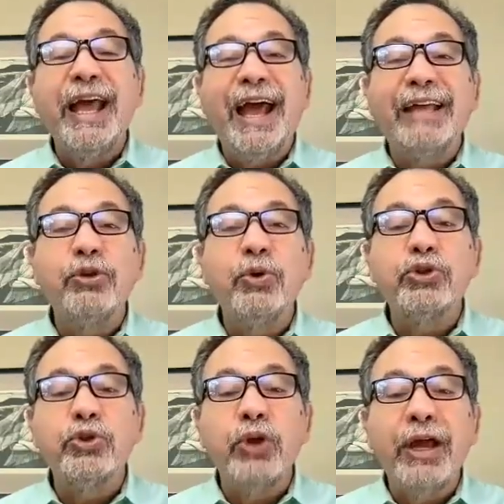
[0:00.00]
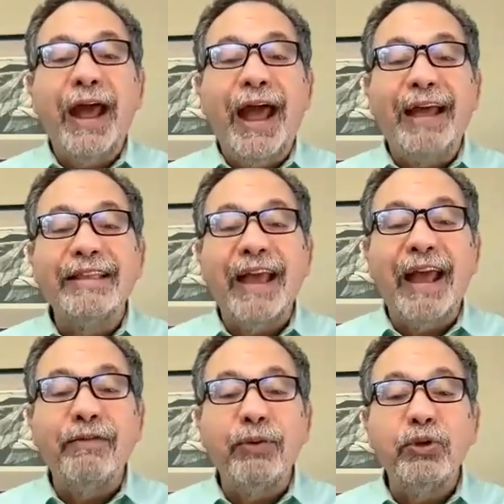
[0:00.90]
And those two, and
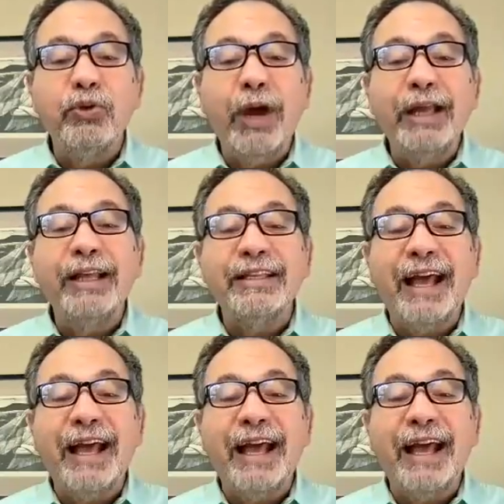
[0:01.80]
when you write it